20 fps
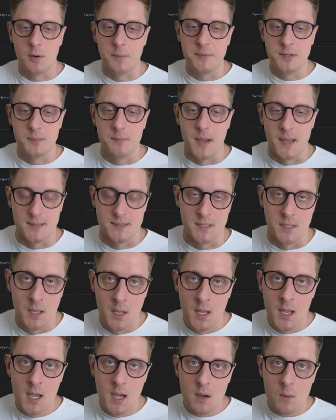optimizer.
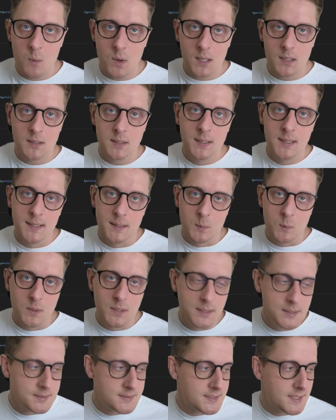Well,
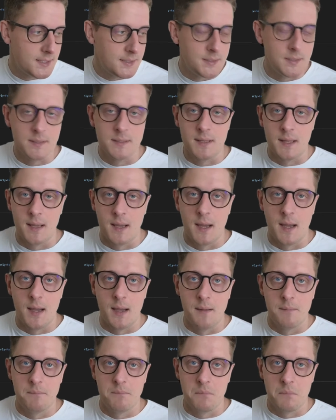we set it
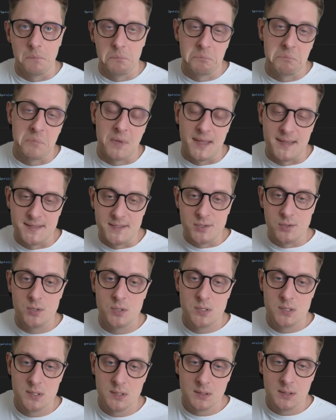as
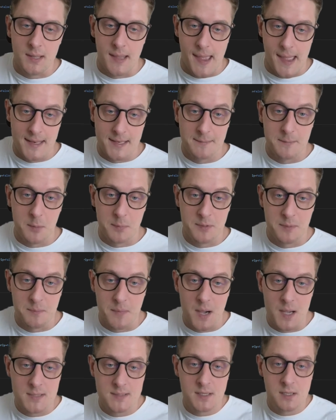usual, Adam
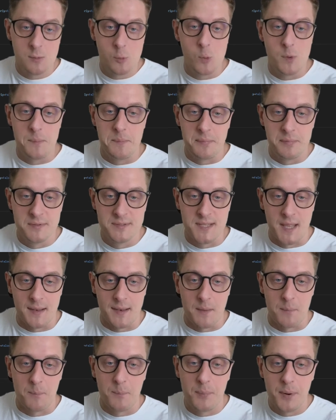optimizer. We set
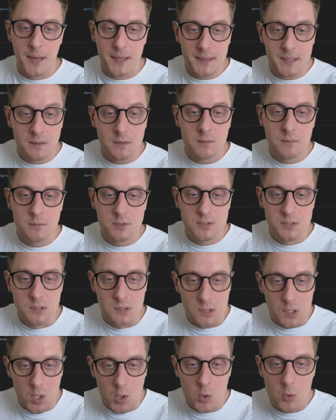a pretty
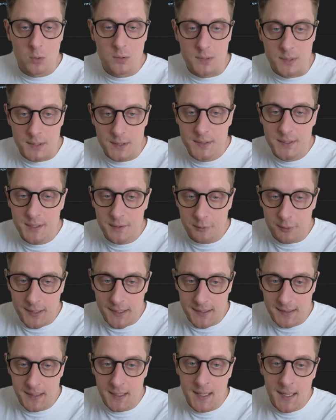low learning rate.